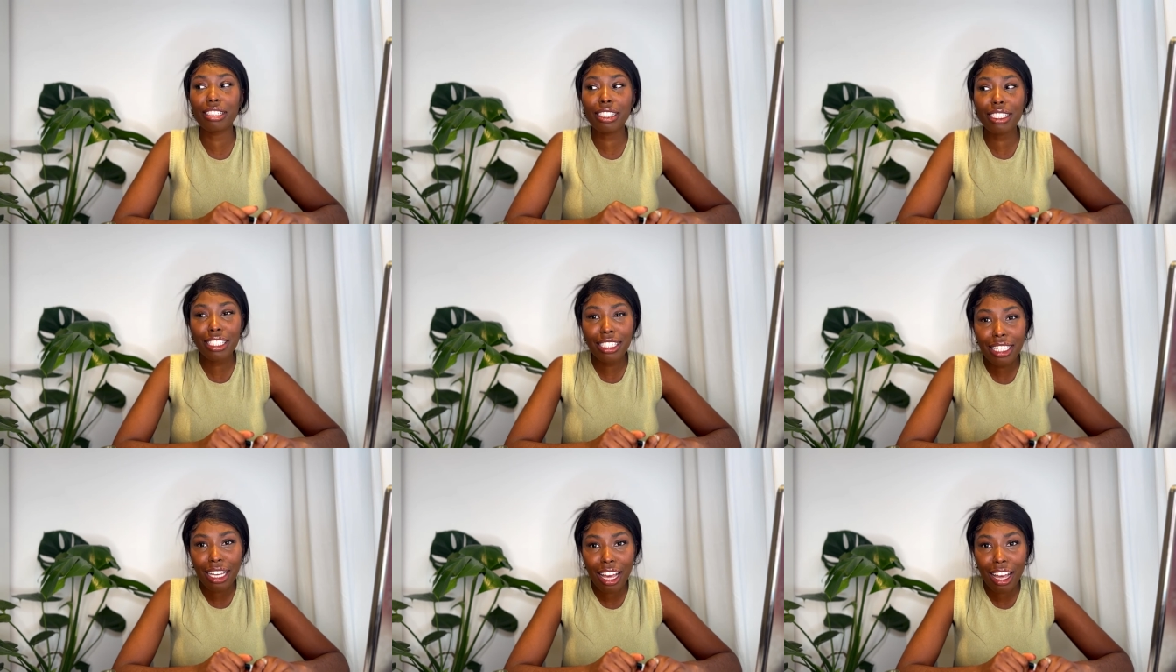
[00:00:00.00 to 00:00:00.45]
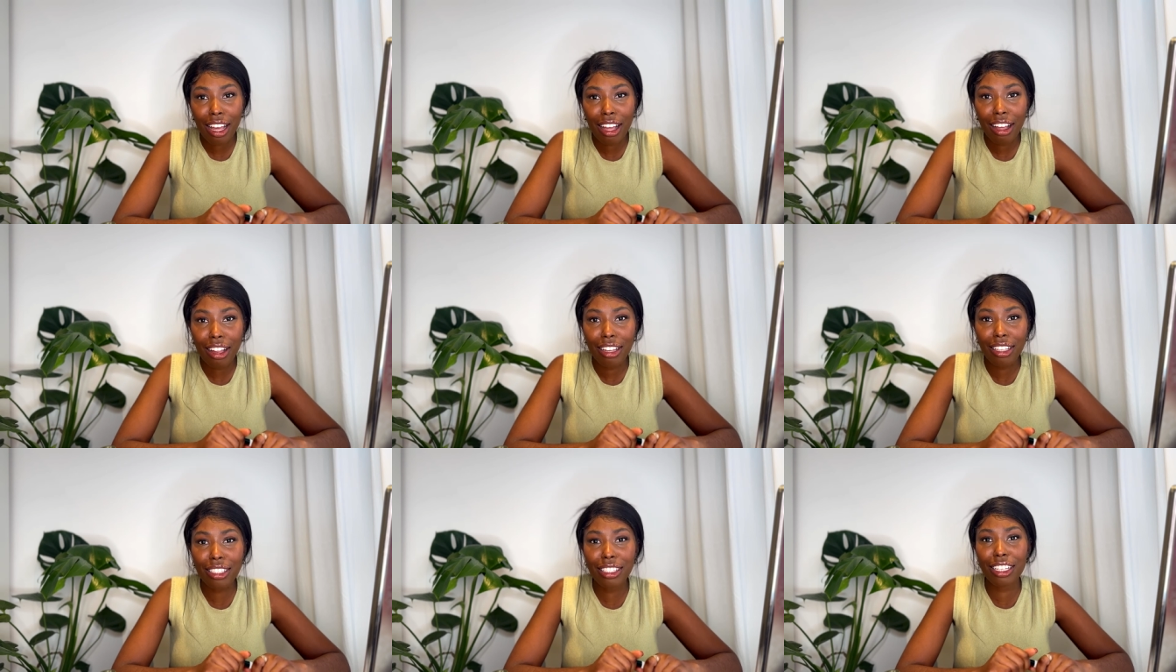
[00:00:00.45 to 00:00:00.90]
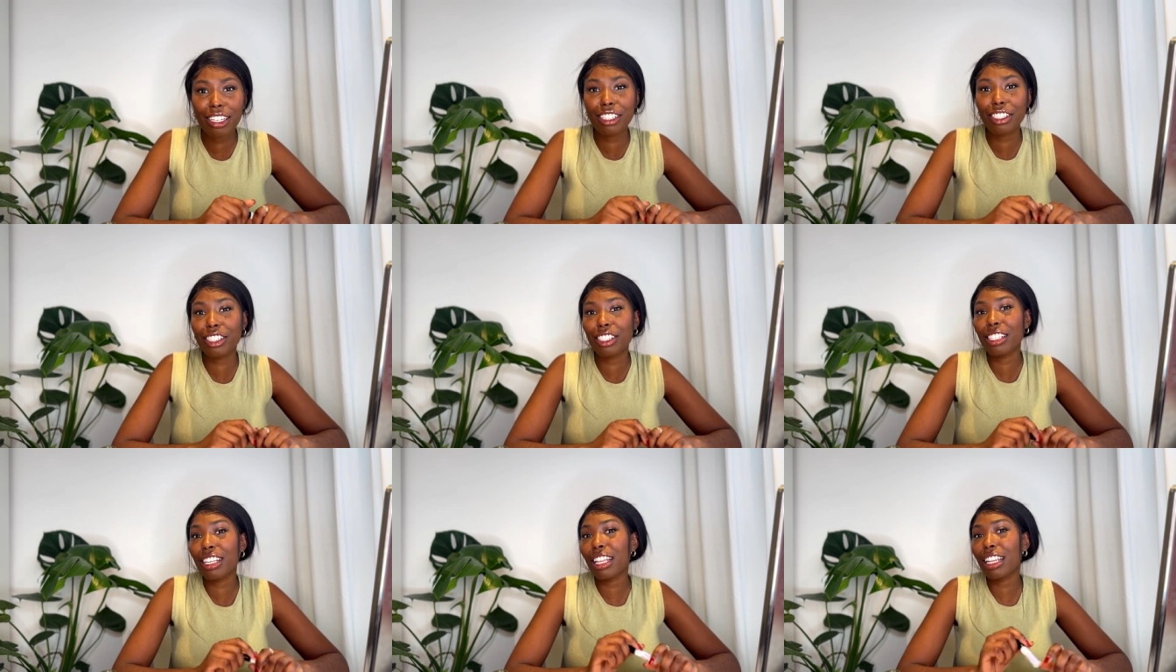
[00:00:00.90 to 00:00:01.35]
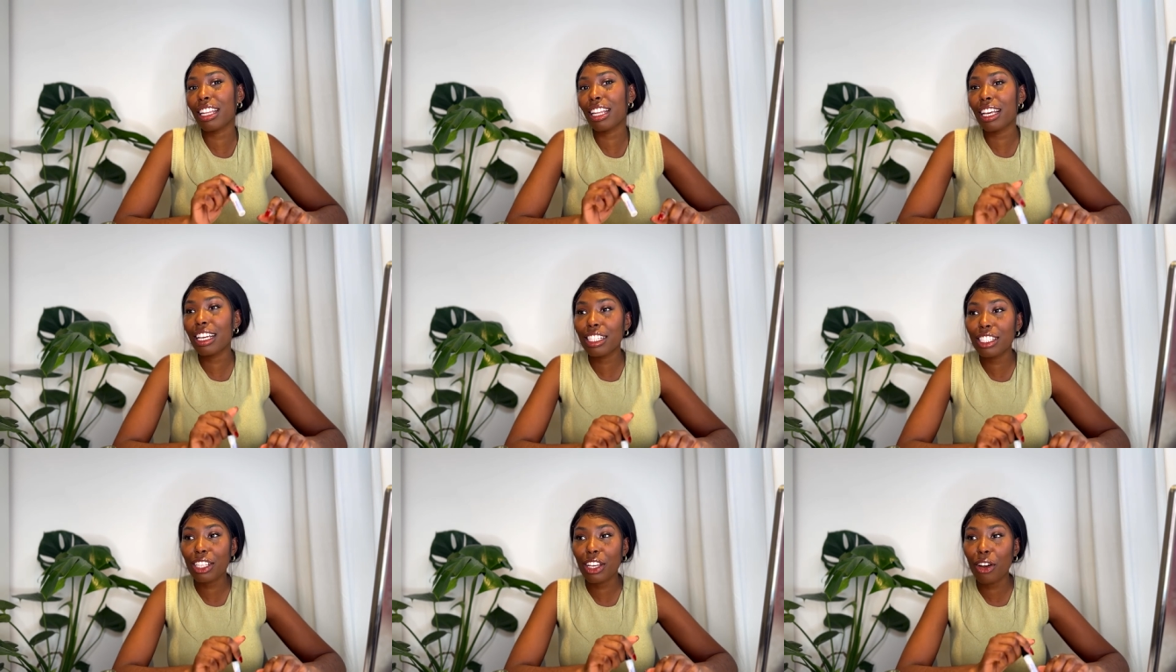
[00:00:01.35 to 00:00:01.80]
detail instead of just
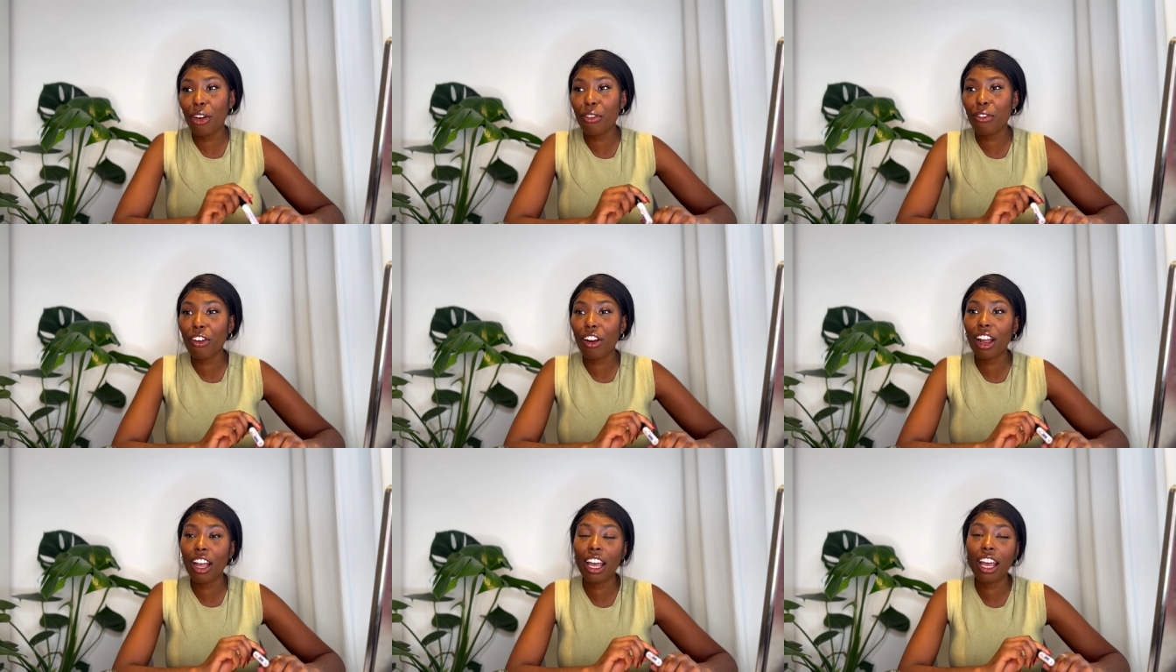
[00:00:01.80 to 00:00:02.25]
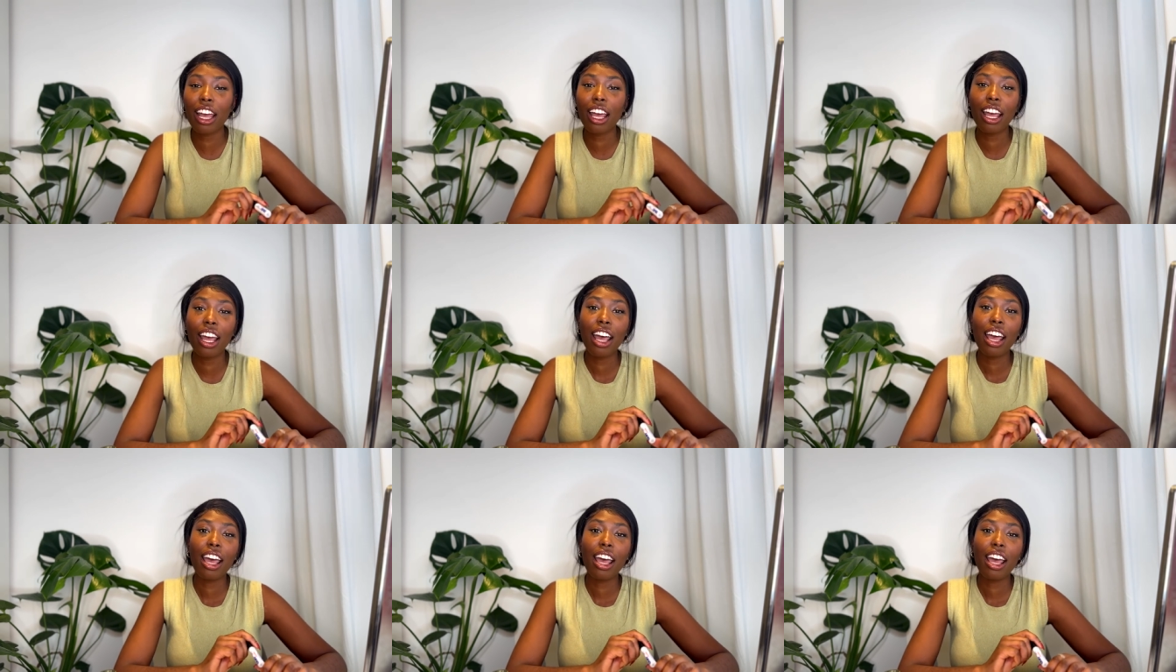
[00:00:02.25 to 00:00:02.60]
glazing over it